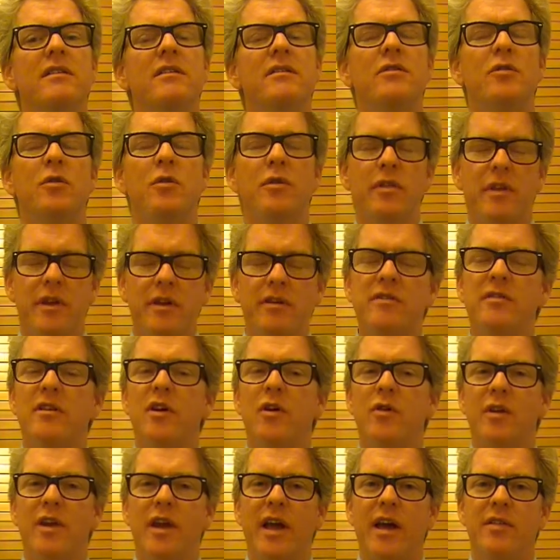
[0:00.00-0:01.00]
two things
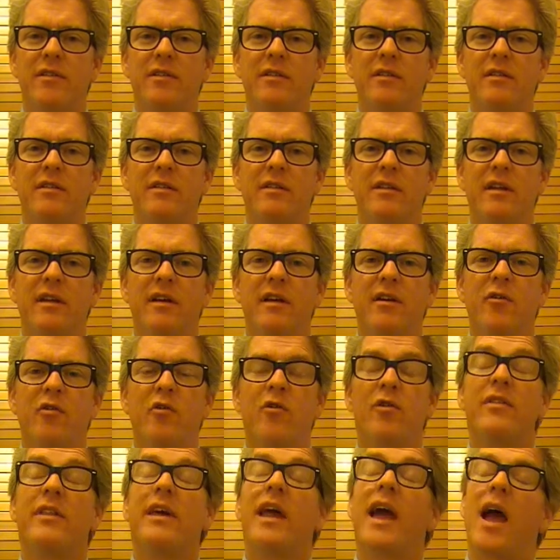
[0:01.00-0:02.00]
go together
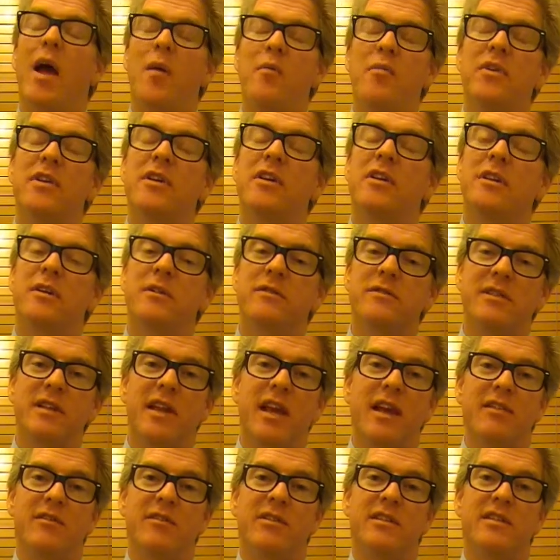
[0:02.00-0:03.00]
or they happen close
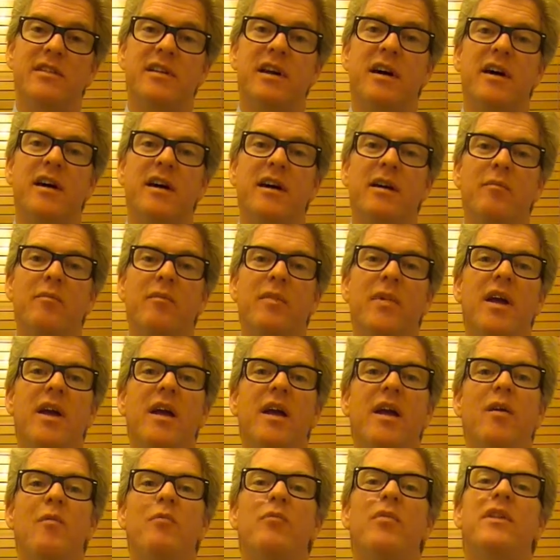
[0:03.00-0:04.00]
together in time,
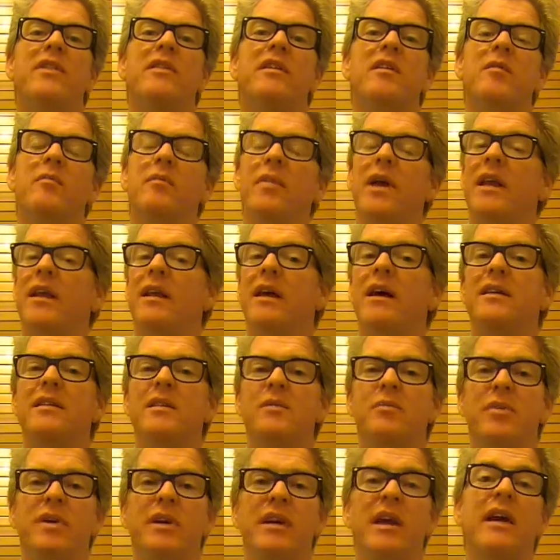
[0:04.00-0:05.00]
but there may
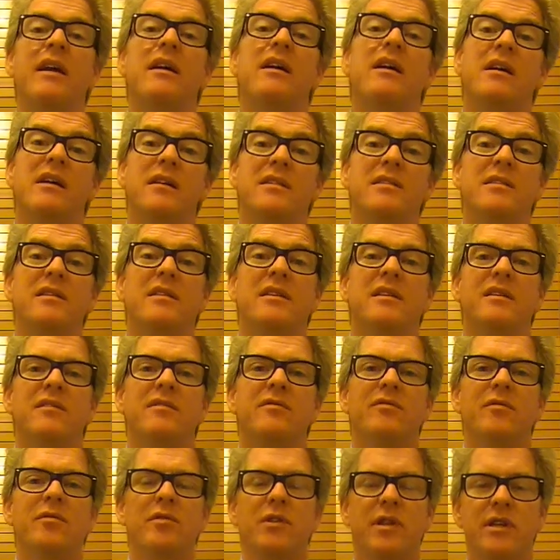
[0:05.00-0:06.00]
not be a
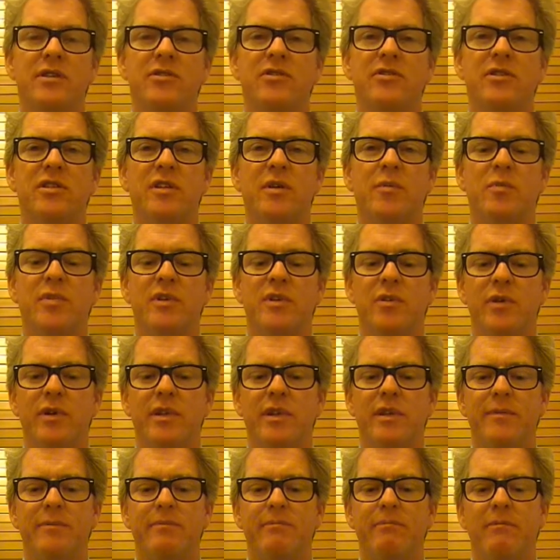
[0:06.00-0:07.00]
causative relationship
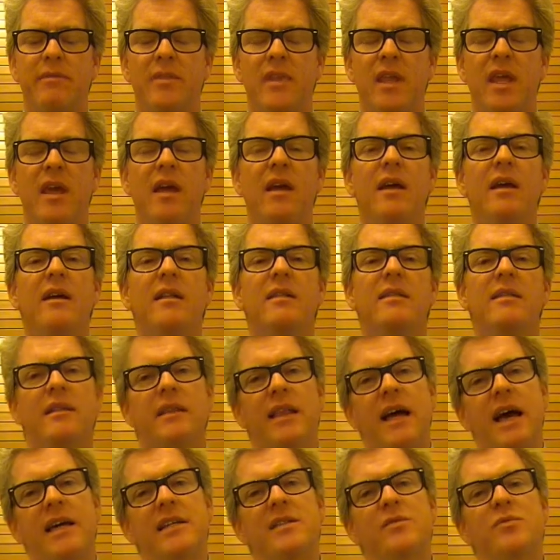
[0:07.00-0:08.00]
between them. The
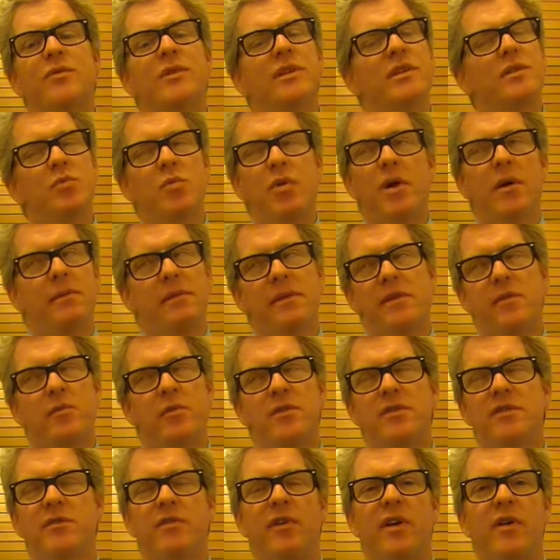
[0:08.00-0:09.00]
last one is probably the
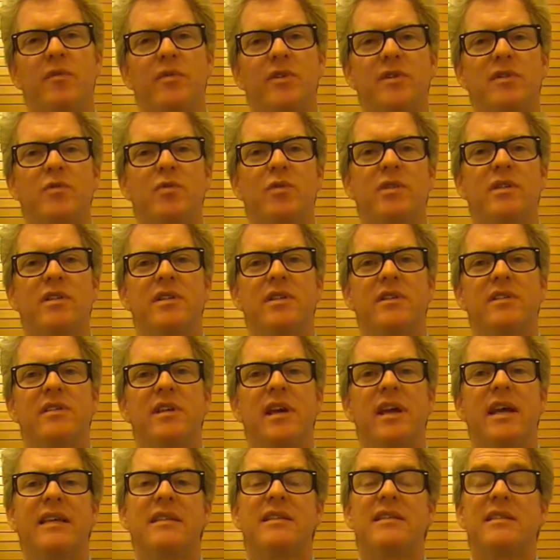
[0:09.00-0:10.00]
most famous, which is
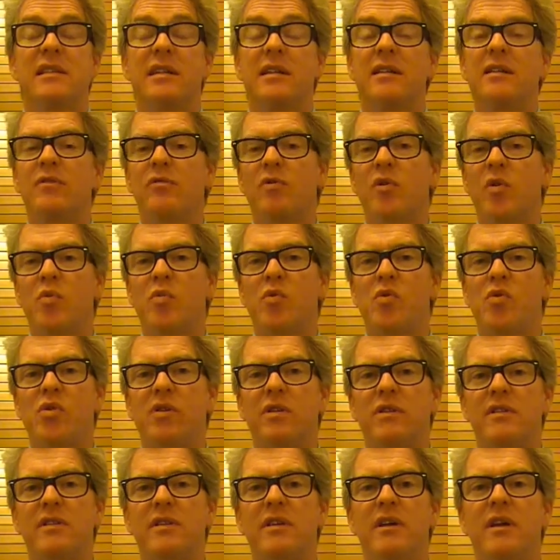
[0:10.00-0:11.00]
a
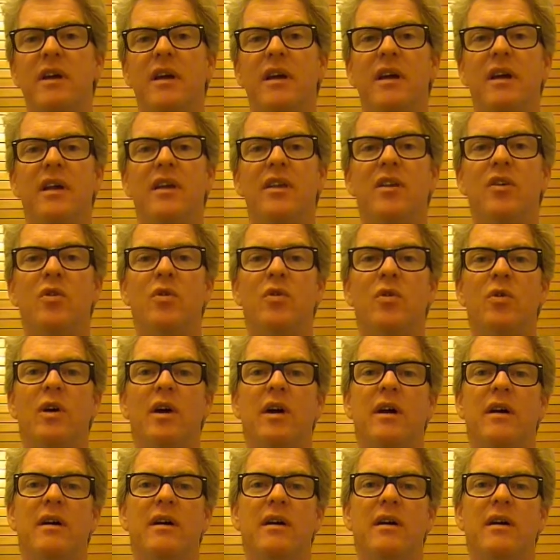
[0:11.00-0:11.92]
self-report. You